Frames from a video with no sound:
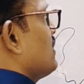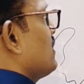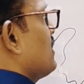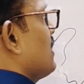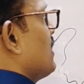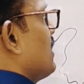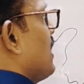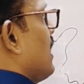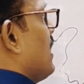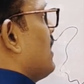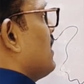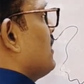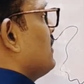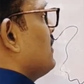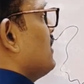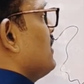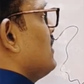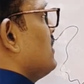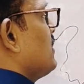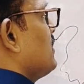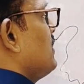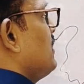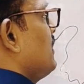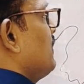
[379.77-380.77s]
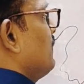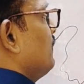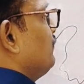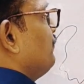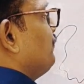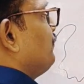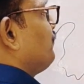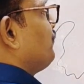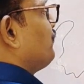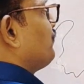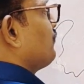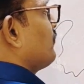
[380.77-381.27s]
and another is the
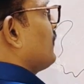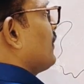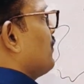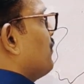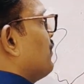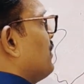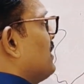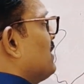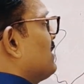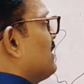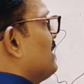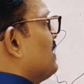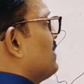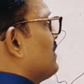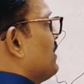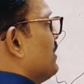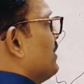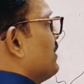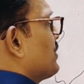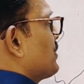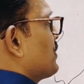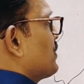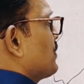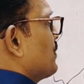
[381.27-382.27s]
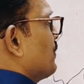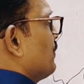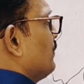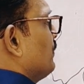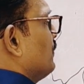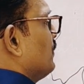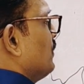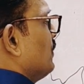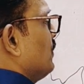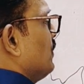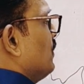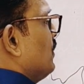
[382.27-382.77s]
princely states.
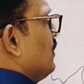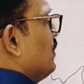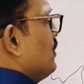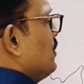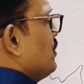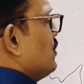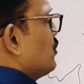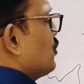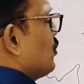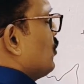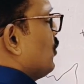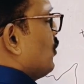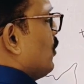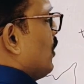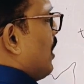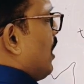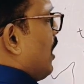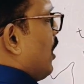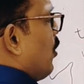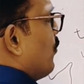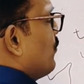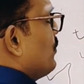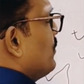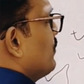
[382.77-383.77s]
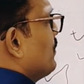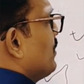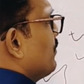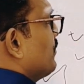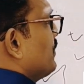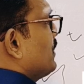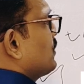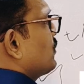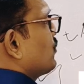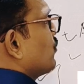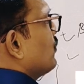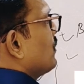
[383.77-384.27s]
So how many
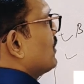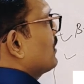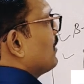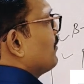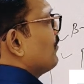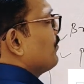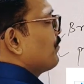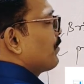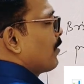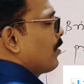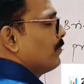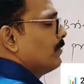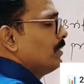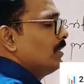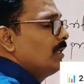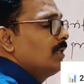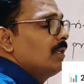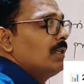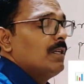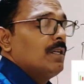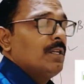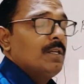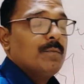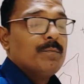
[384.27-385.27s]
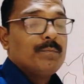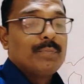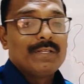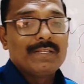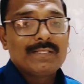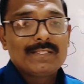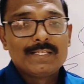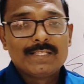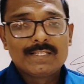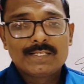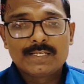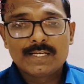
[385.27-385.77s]
members would come from the
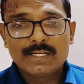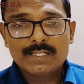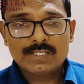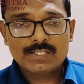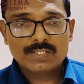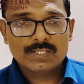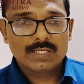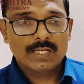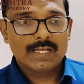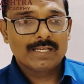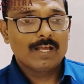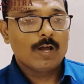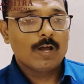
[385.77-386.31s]
princely states? And